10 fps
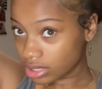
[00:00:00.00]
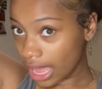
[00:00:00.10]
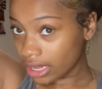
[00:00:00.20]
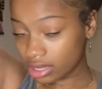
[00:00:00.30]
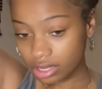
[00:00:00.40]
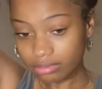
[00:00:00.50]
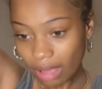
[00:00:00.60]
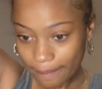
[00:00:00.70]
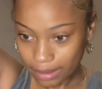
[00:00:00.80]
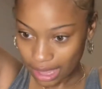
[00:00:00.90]

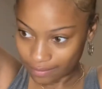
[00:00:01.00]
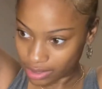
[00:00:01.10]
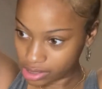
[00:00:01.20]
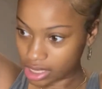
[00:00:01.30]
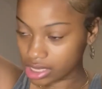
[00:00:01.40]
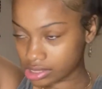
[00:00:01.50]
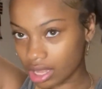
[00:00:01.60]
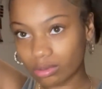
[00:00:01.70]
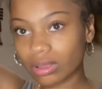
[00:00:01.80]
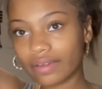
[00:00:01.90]
I've been having this
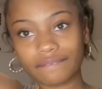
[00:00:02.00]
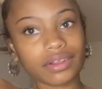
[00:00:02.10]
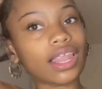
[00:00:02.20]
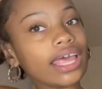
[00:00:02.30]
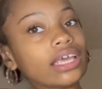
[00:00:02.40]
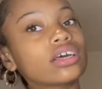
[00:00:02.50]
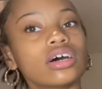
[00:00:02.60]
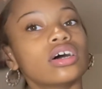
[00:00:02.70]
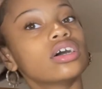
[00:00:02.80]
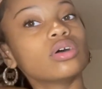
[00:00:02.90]
hairstyle in for like
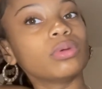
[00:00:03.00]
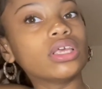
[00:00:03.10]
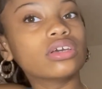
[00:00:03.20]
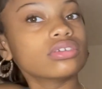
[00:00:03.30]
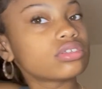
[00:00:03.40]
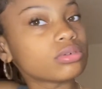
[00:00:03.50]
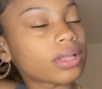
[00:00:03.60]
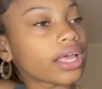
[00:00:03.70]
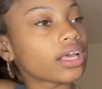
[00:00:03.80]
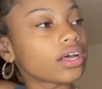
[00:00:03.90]
a good week, so
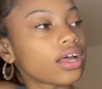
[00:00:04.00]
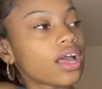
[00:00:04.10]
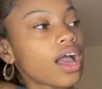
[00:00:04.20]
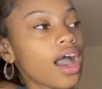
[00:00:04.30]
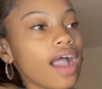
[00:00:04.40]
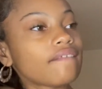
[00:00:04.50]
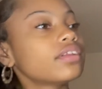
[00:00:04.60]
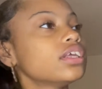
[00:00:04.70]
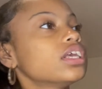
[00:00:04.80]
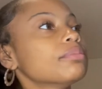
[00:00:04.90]
like I
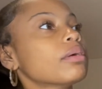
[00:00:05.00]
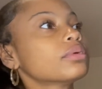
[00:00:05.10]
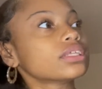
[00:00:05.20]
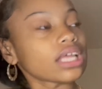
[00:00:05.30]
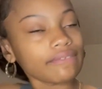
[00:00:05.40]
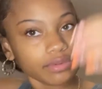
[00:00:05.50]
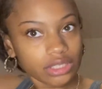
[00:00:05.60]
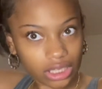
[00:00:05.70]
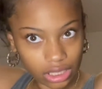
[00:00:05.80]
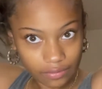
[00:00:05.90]
really keep up with the same
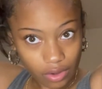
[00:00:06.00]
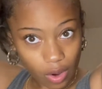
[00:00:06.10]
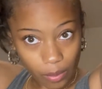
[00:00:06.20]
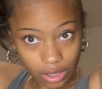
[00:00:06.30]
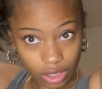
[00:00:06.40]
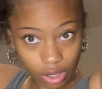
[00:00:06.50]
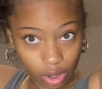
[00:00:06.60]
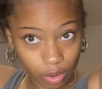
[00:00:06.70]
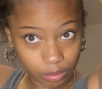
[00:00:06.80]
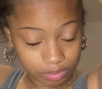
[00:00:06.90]
routine. If y'all wanted to
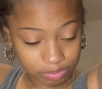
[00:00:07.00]
know,